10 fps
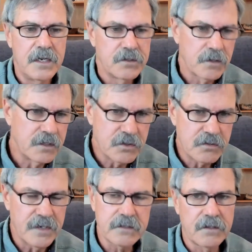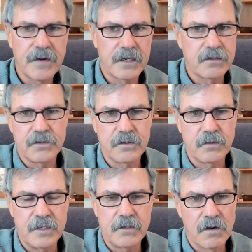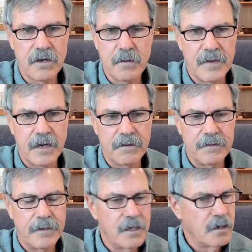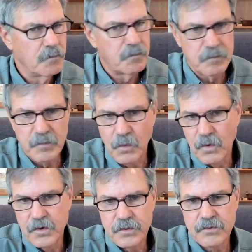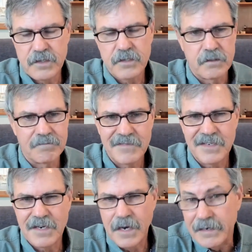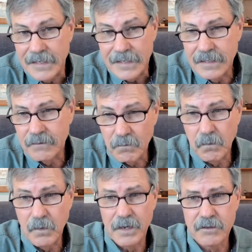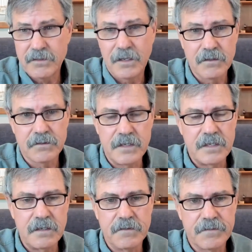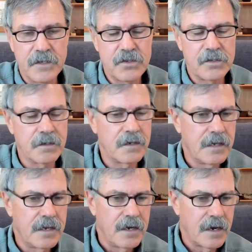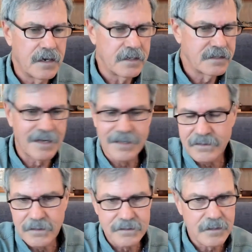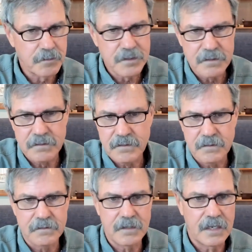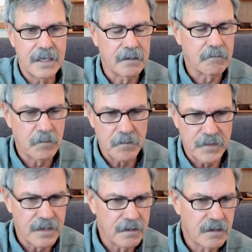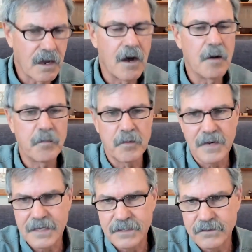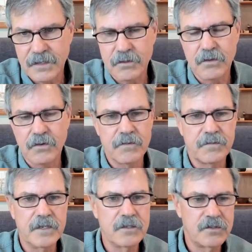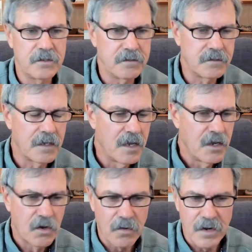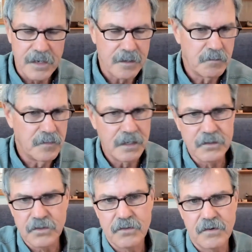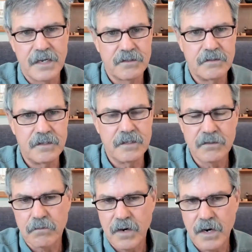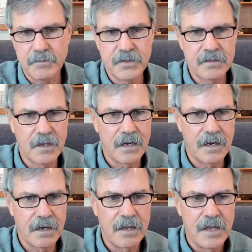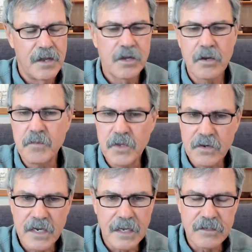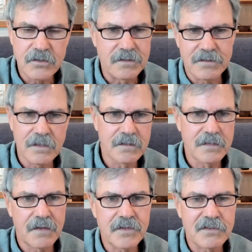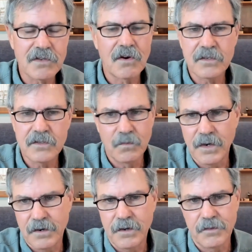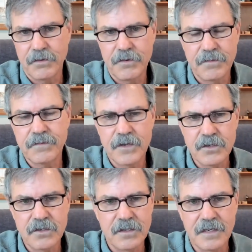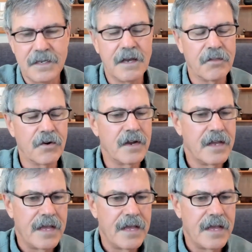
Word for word: So these stress factors that we talk about, poor nutrition, not eating what our cells need to function, uh, toxic substances that get that compromise cellular functions, Chronic mental stress disrupts uh, communication. Cells have to talk to one another to function together.